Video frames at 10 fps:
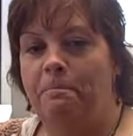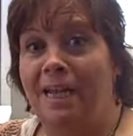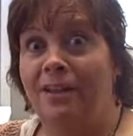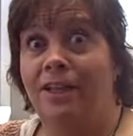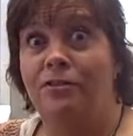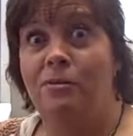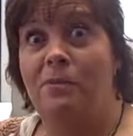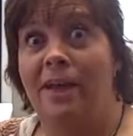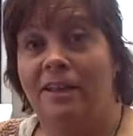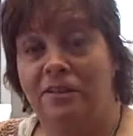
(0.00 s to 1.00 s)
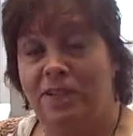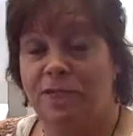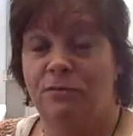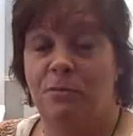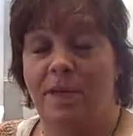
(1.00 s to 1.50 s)
I'd like to
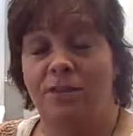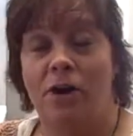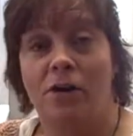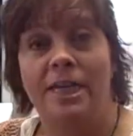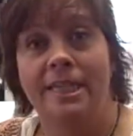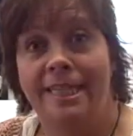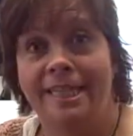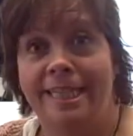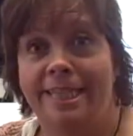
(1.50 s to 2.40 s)
apologize for my tardiness